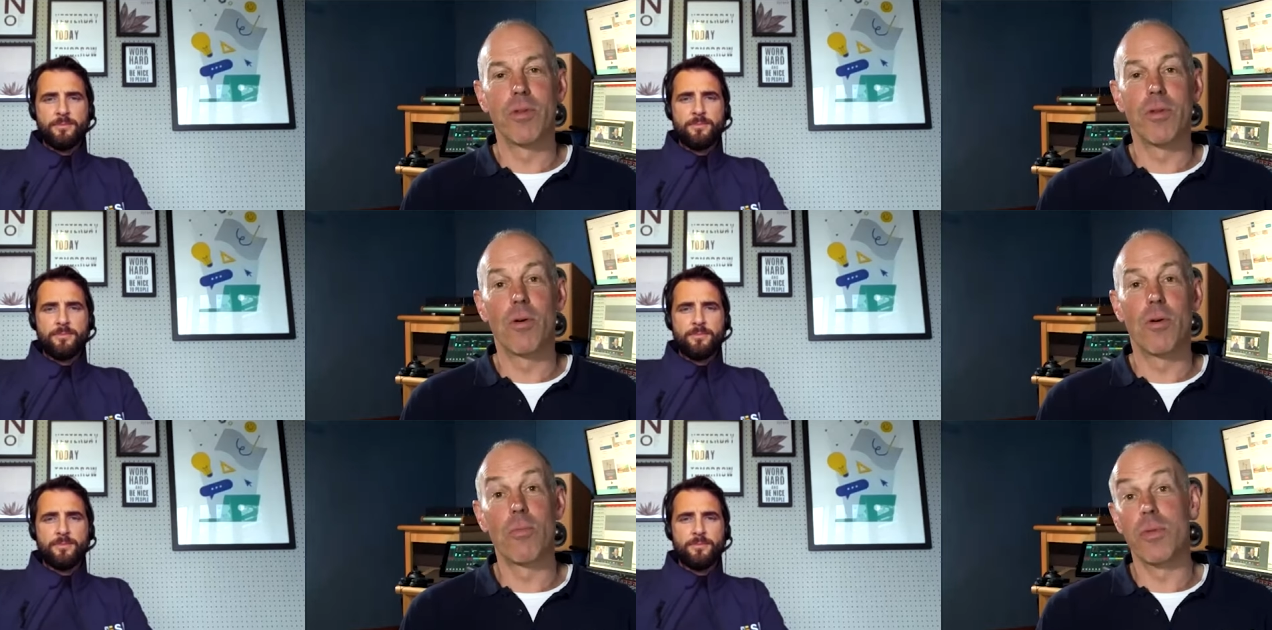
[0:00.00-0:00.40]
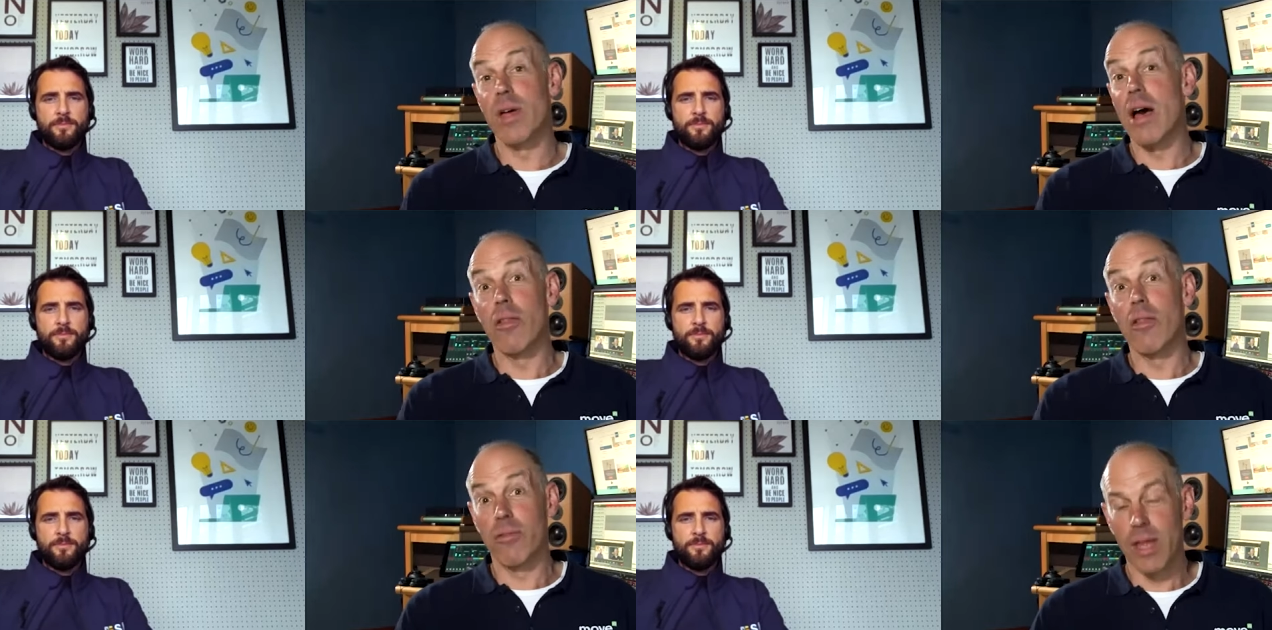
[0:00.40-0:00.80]
Speaker 1: or
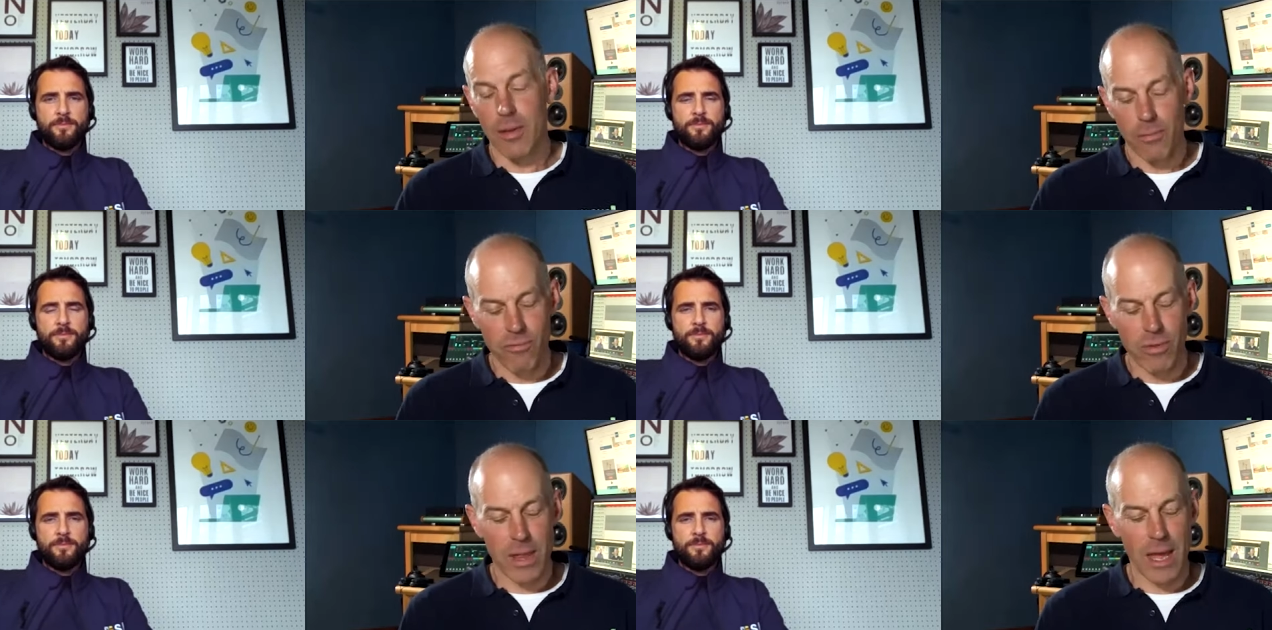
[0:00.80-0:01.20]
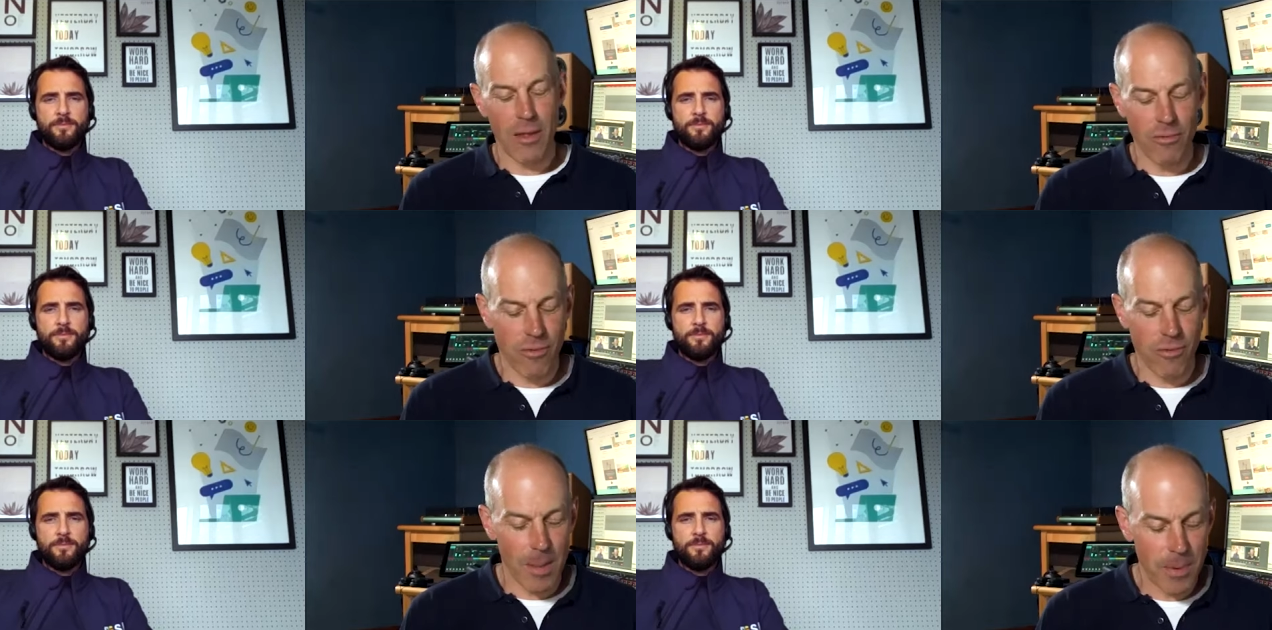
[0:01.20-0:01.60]
without
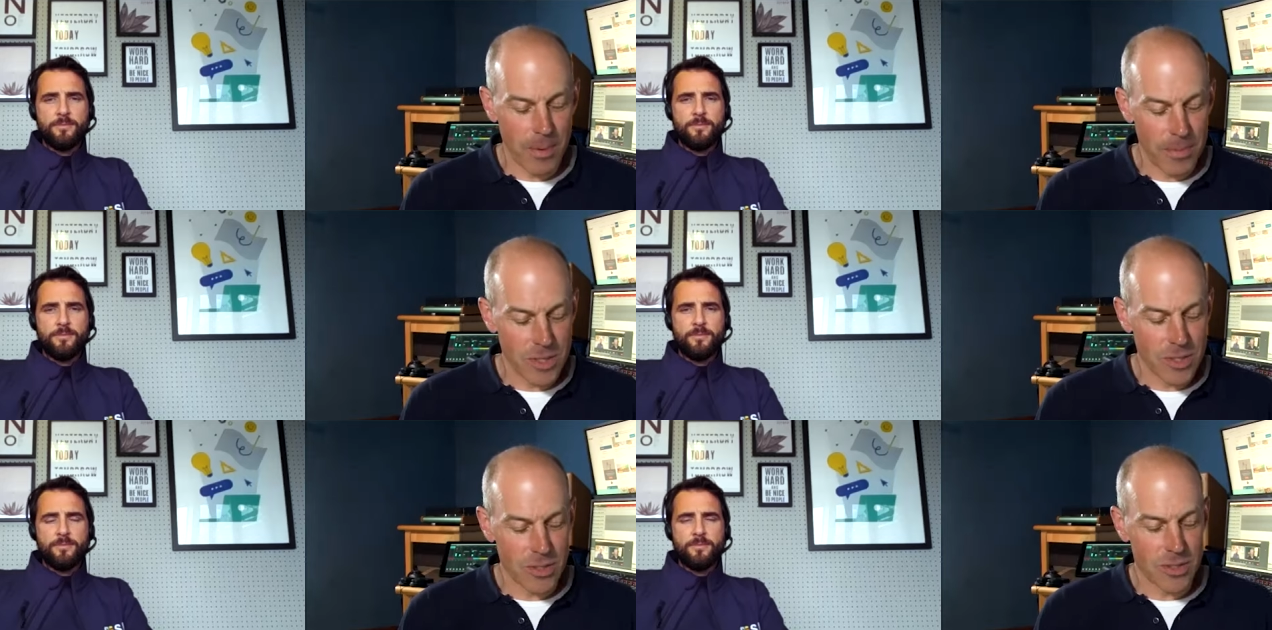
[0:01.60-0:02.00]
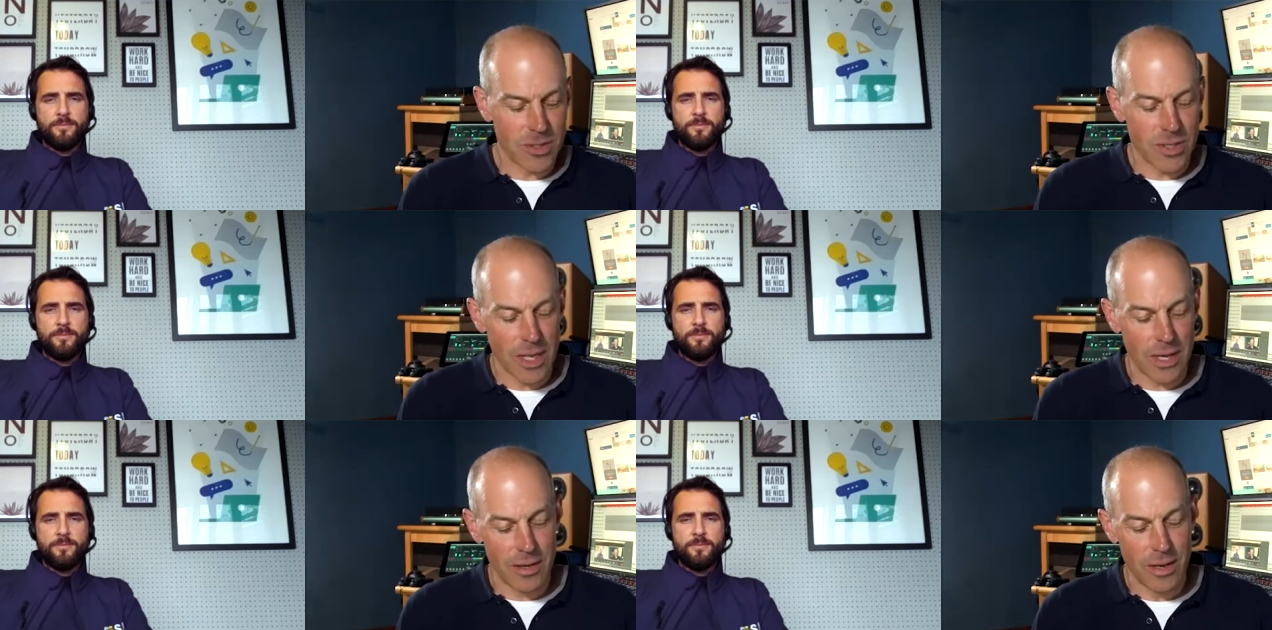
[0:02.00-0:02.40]
the right permissions,
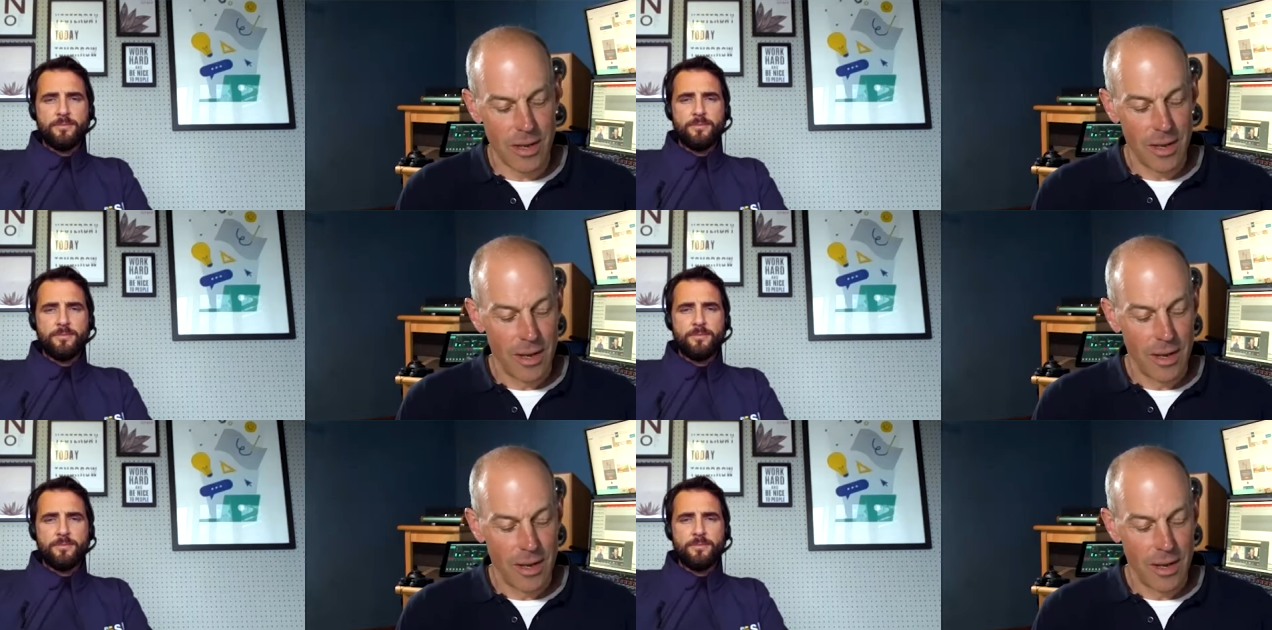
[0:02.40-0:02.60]
then